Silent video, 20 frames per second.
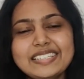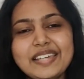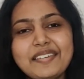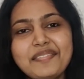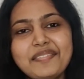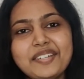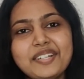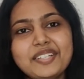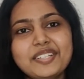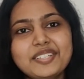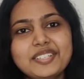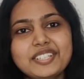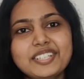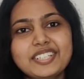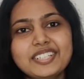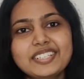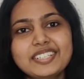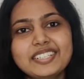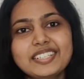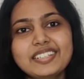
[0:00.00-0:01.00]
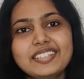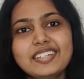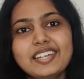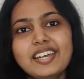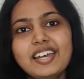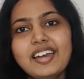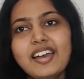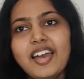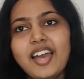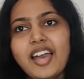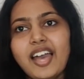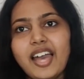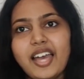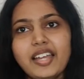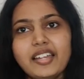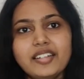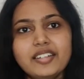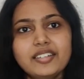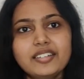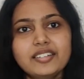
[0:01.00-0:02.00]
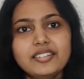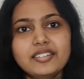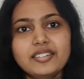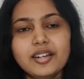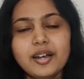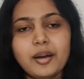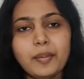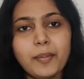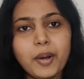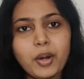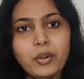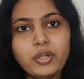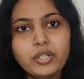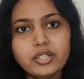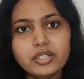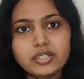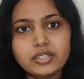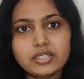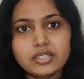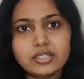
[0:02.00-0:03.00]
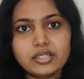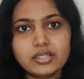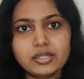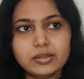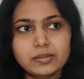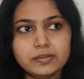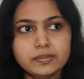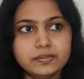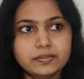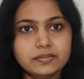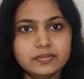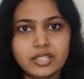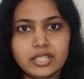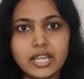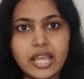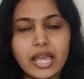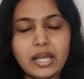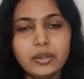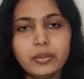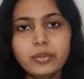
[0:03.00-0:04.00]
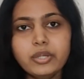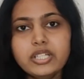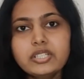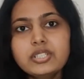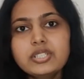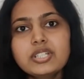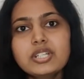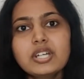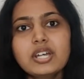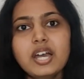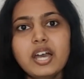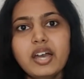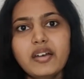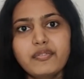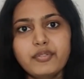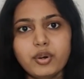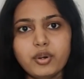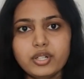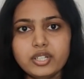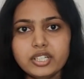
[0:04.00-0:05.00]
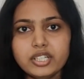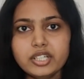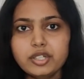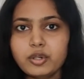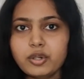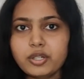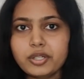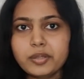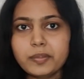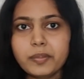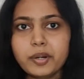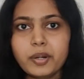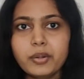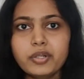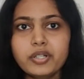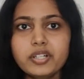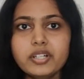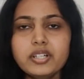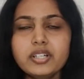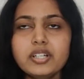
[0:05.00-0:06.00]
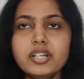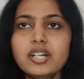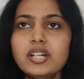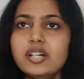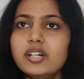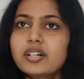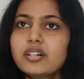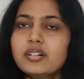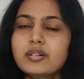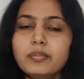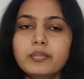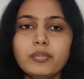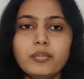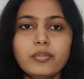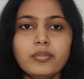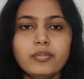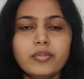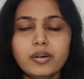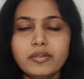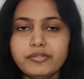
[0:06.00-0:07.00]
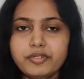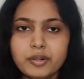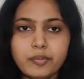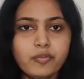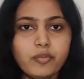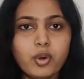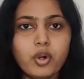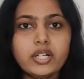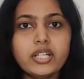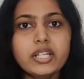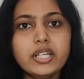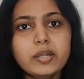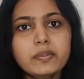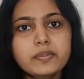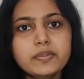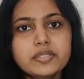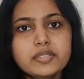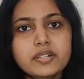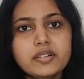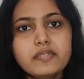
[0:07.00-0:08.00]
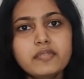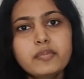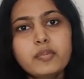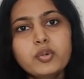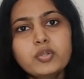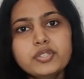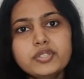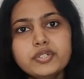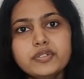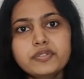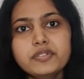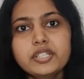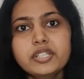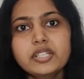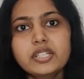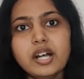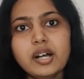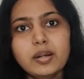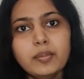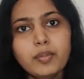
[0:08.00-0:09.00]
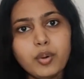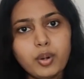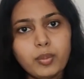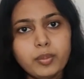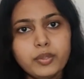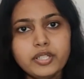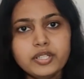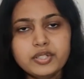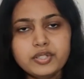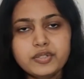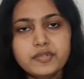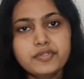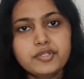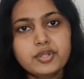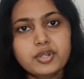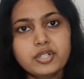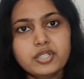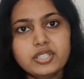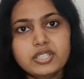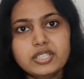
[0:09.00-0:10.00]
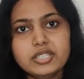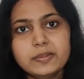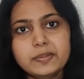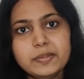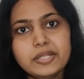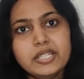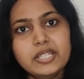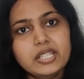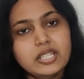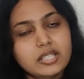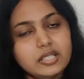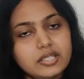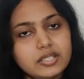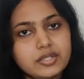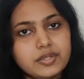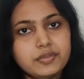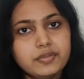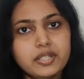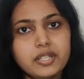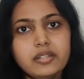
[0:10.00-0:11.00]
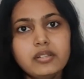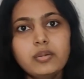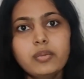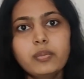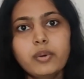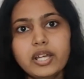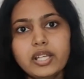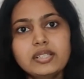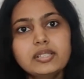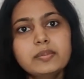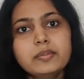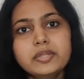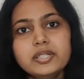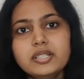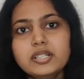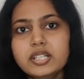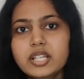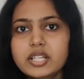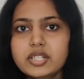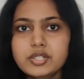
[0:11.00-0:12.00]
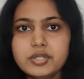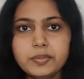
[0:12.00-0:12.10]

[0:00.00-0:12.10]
It's a safe country indeed. And about language, I've already talked about it. From what I observed, most of the young population of Georgia speak English well, while the